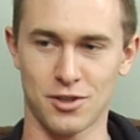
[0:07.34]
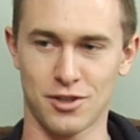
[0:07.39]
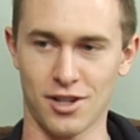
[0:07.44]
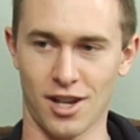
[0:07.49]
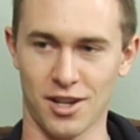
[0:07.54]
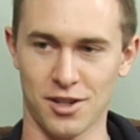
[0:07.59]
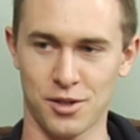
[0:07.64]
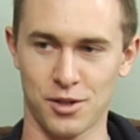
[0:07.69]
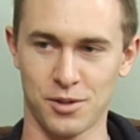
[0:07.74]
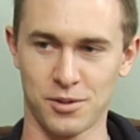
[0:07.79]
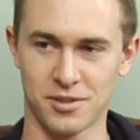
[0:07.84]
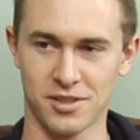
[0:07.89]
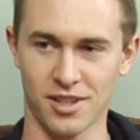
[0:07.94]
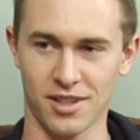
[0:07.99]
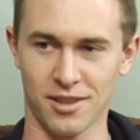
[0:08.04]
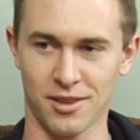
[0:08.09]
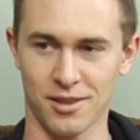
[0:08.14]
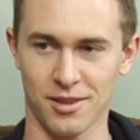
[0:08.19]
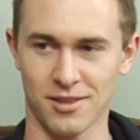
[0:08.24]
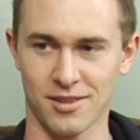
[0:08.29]
Josh
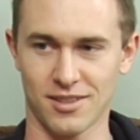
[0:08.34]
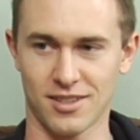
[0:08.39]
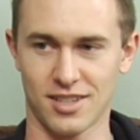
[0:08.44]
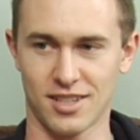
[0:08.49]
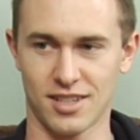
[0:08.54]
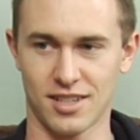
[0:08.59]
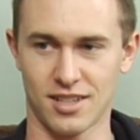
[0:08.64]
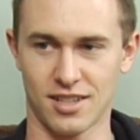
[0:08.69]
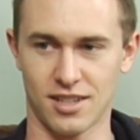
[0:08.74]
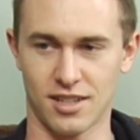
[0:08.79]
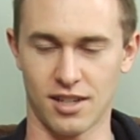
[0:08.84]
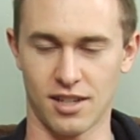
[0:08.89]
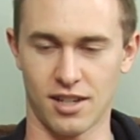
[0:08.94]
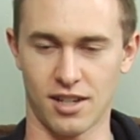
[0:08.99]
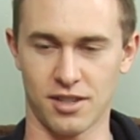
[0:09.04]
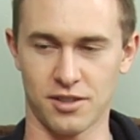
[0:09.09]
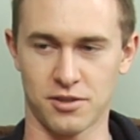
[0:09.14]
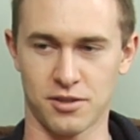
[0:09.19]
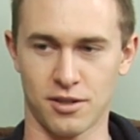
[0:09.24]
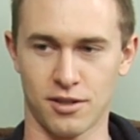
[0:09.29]
Huseth, and I
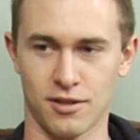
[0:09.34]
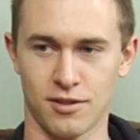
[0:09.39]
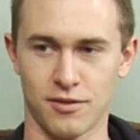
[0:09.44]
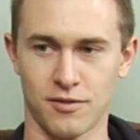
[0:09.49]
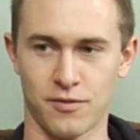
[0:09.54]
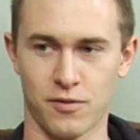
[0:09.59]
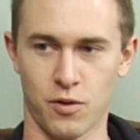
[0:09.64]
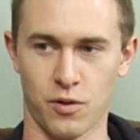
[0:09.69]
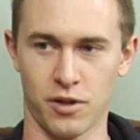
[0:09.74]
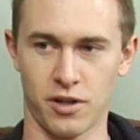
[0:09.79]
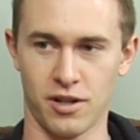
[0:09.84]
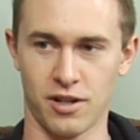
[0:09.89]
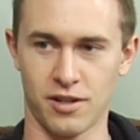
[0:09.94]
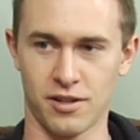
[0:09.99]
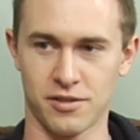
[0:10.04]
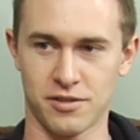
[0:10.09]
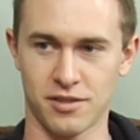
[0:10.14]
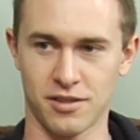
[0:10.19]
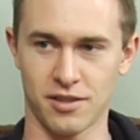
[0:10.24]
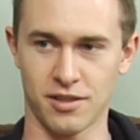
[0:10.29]
served 4
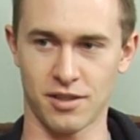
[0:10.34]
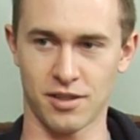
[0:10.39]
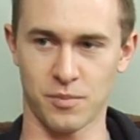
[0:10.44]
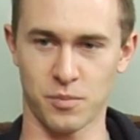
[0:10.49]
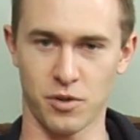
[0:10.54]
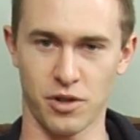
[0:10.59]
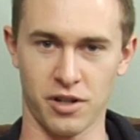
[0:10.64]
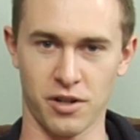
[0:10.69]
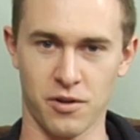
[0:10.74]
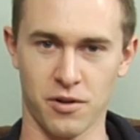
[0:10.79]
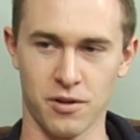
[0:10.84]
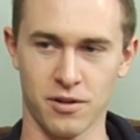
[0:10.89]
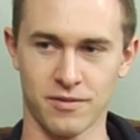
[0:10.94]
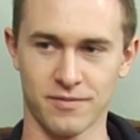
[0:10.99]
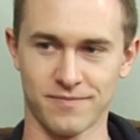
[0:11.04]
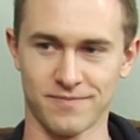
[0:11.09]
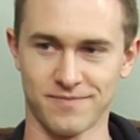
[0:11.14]
years in the Marine Corps.